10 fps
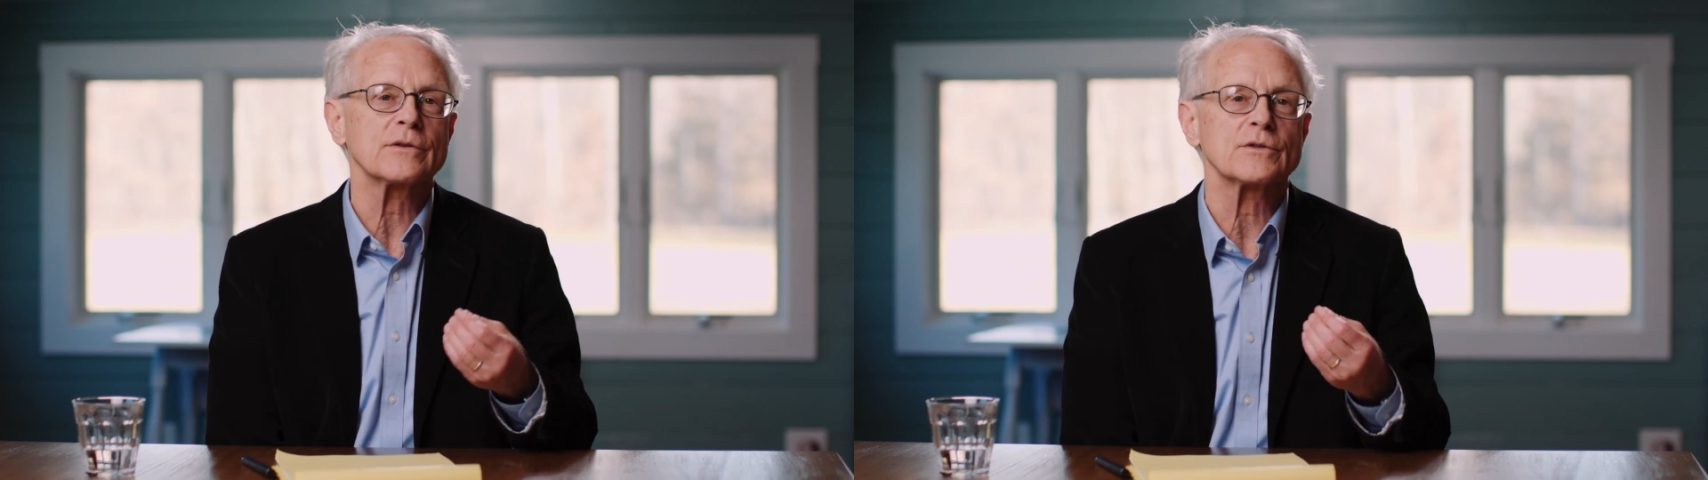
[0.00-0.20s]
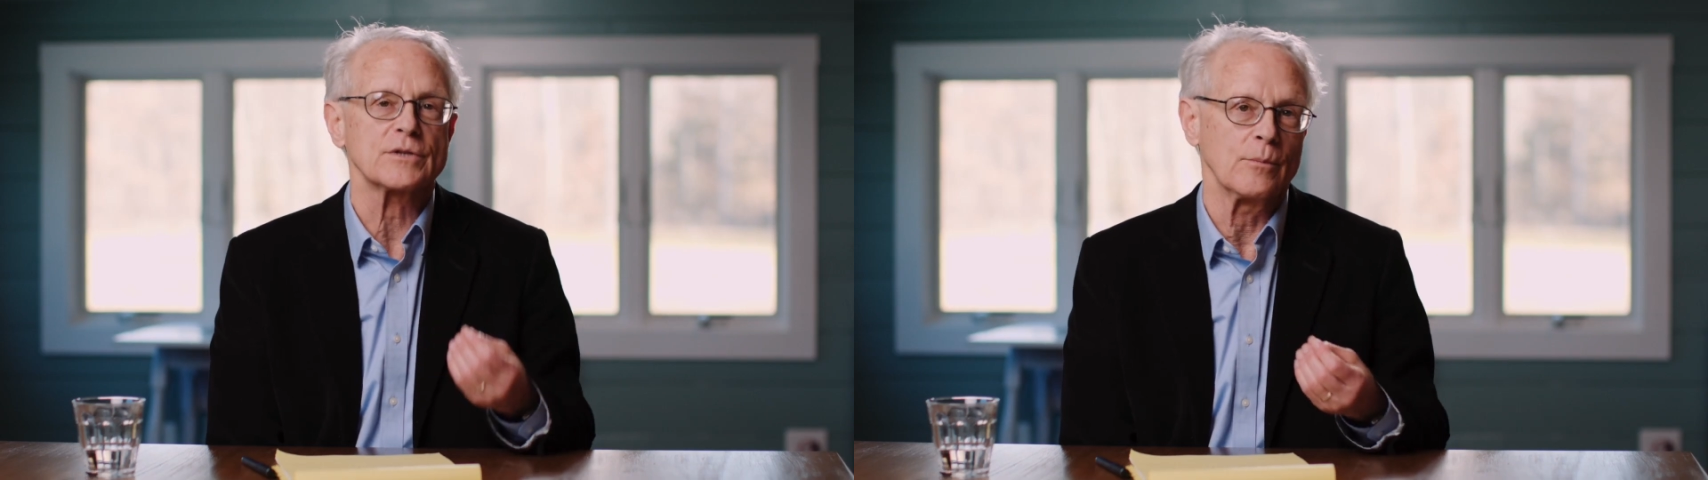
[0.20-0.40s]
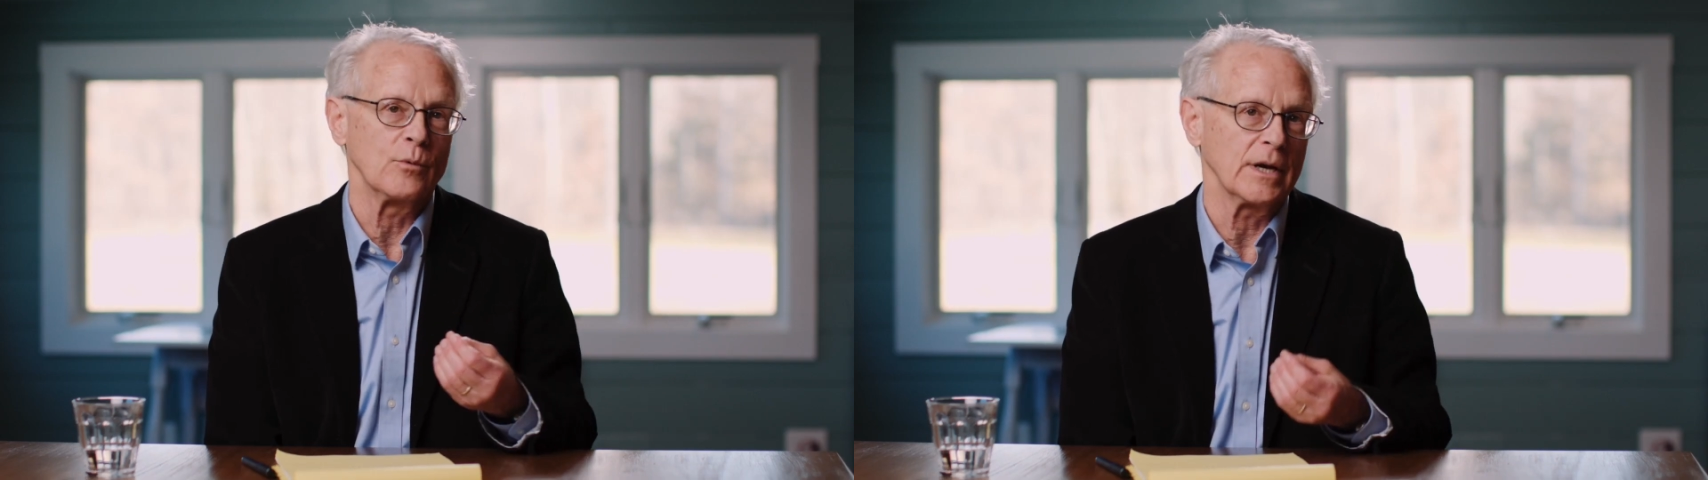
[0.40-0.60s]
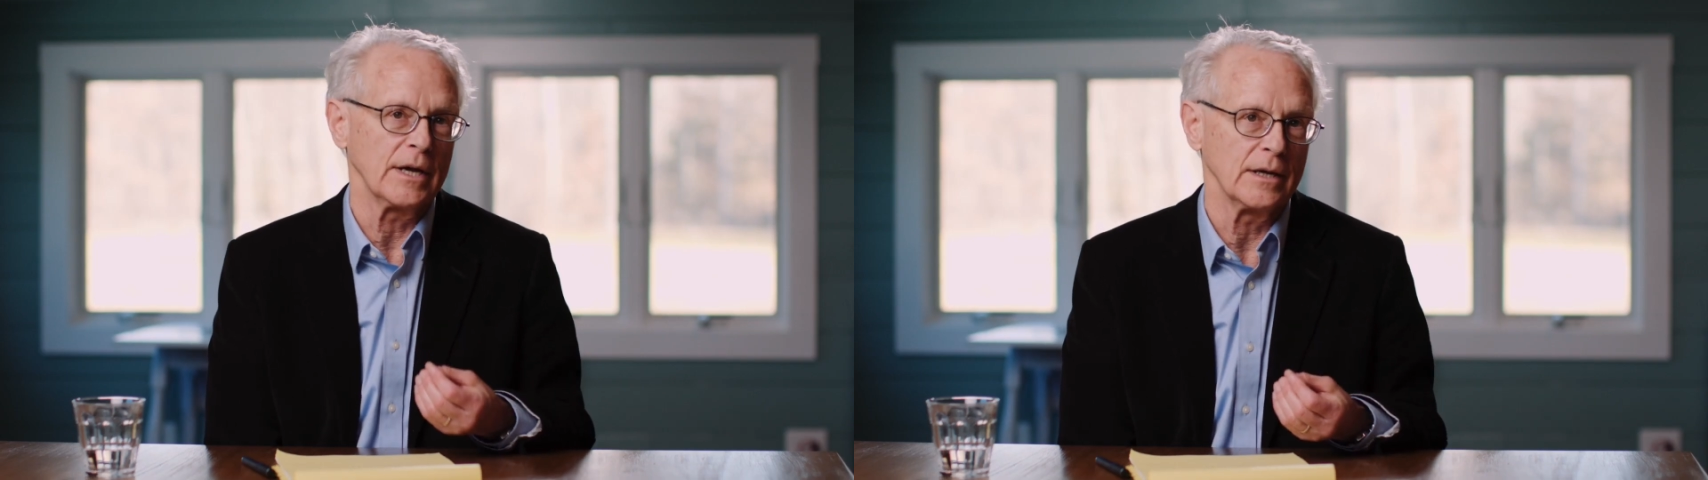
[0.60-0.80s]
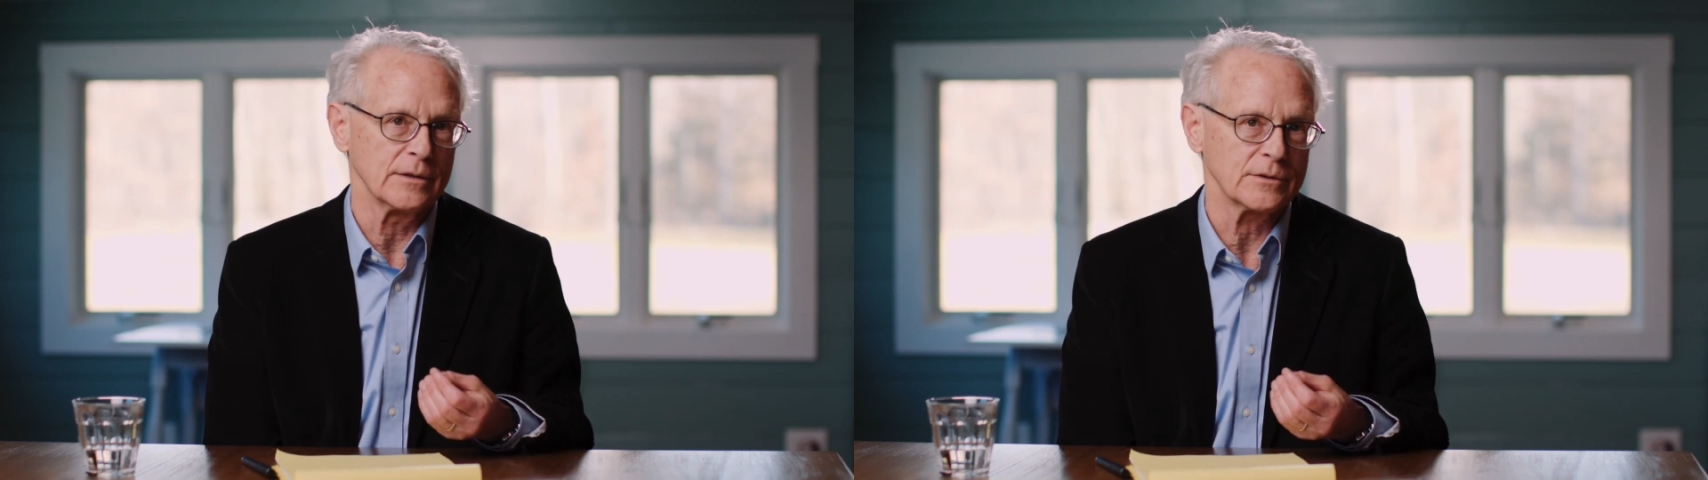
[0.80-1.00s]
someone
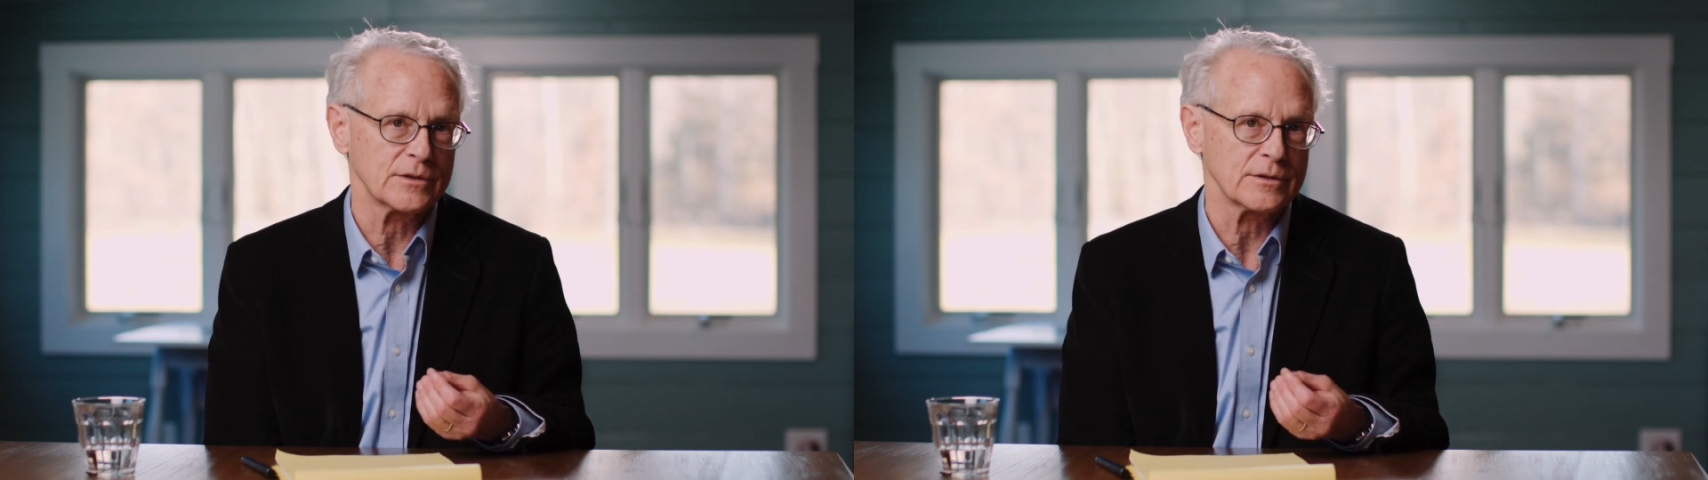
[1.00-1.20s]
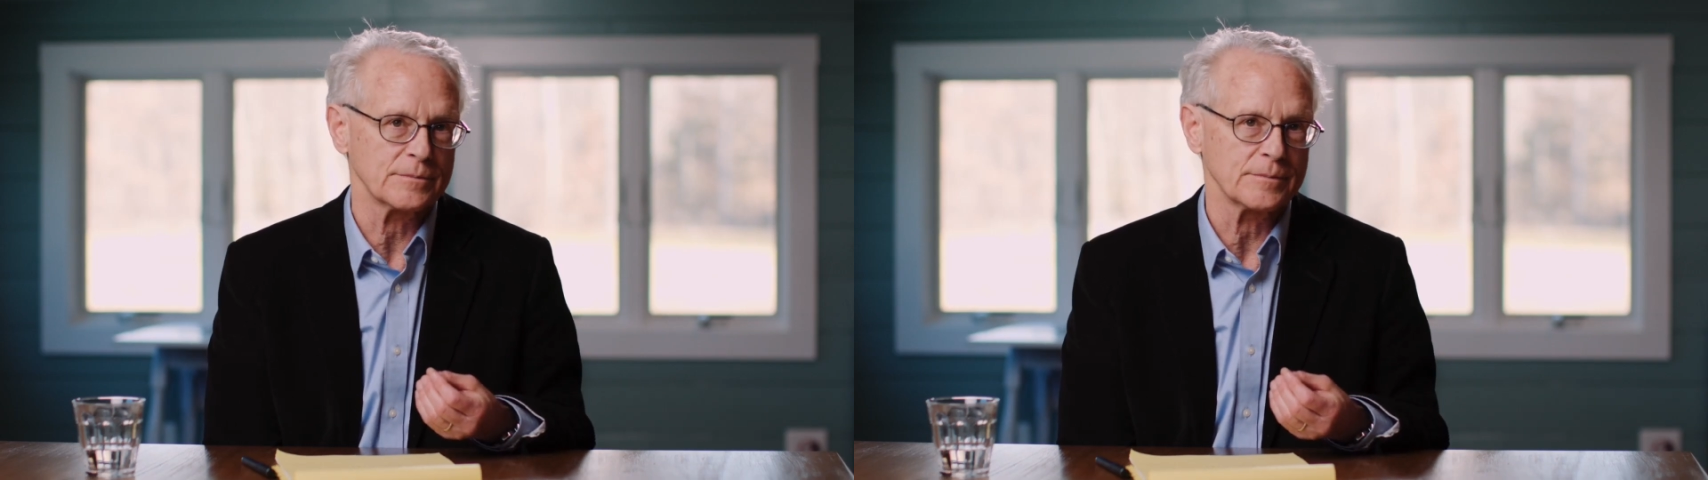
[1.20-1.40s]
else.